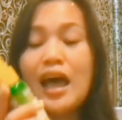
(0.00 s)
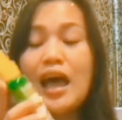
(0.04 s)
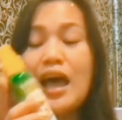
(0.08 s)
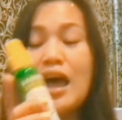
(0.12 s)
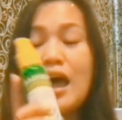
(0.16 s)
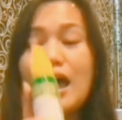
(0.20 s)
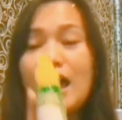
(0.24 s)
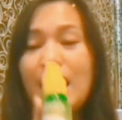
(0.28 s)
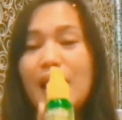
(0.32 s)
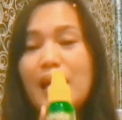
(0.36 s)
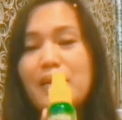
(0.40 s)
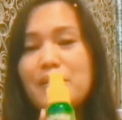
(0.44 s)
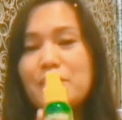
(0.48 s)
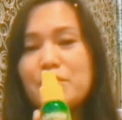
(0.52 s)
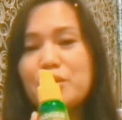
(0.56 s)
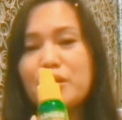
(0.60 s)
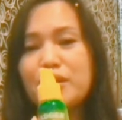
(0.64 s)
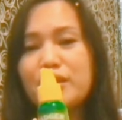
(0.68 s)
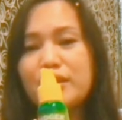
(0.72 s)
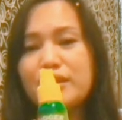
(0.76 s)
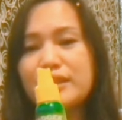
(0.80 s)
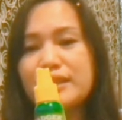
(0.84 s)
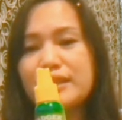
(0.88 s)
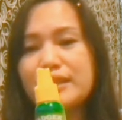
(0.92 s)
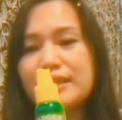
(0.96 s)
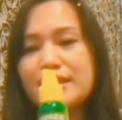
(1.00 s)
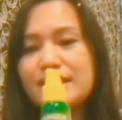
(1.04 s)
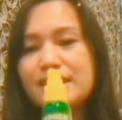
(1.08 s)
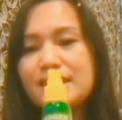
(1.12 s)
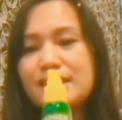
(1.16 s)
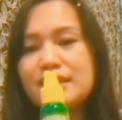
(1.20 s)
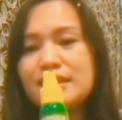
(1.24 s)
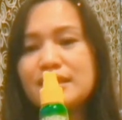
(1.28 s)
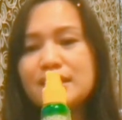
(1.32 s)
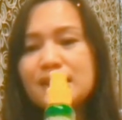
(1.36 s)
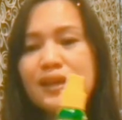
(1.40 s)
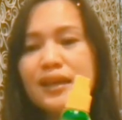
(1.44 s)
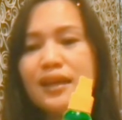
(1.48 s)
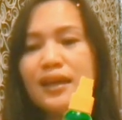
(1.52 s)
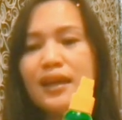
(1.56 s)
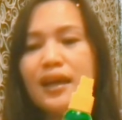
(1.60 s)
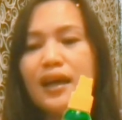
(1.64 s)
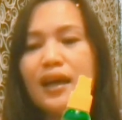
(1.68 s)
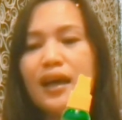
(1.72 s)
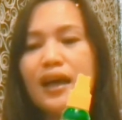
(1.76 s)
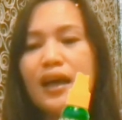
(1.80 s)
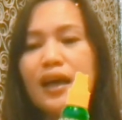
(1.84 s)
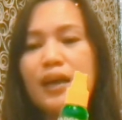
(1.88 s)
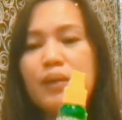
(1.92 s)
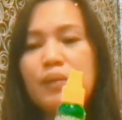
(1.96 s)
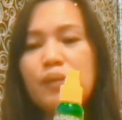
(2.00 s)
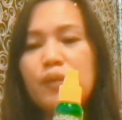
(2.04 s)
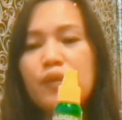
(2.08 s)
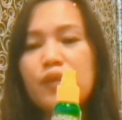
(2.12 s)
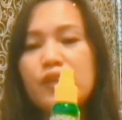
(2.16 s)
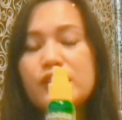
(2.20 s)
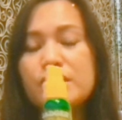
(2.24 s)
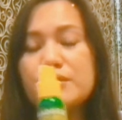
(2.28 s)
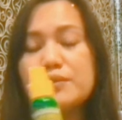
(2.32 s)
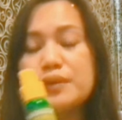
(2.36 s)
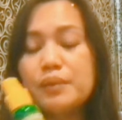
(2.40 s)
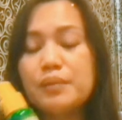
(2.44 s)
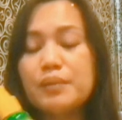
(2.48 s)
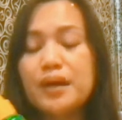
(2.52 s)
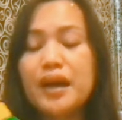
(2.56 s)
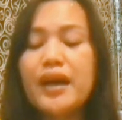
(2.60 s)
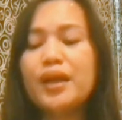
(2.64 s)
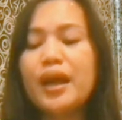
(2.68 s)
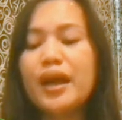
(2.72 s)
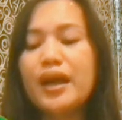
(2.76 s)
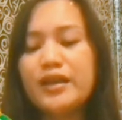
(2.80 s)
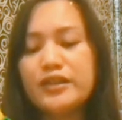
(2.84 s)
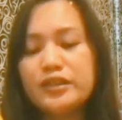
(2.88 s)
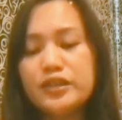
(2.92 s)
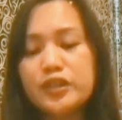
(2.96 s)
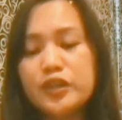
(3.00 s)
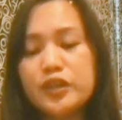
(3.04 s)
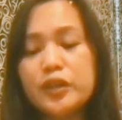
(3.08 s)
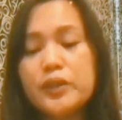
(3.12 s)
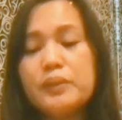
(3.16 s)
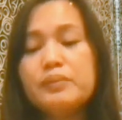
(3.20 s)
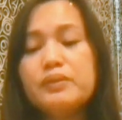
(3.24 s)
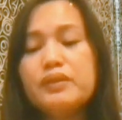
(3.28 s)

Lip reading: I bought this. I bought this from iHerb.